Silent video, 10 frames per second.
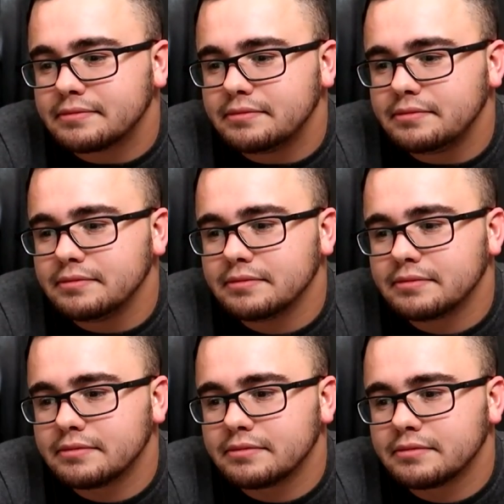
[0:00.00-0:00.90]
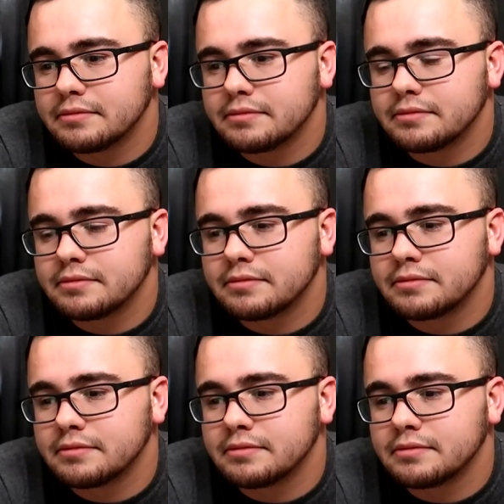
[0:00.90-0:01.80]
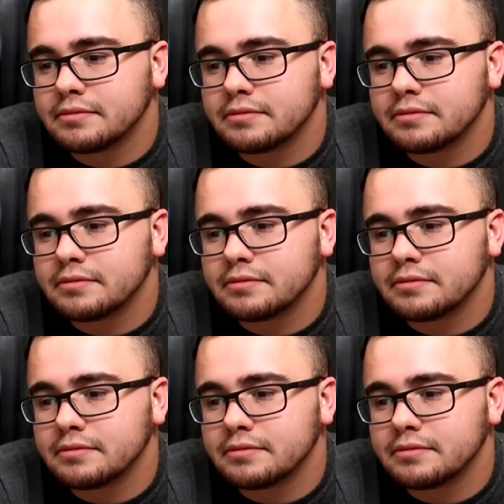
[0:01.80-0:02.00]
[no speech]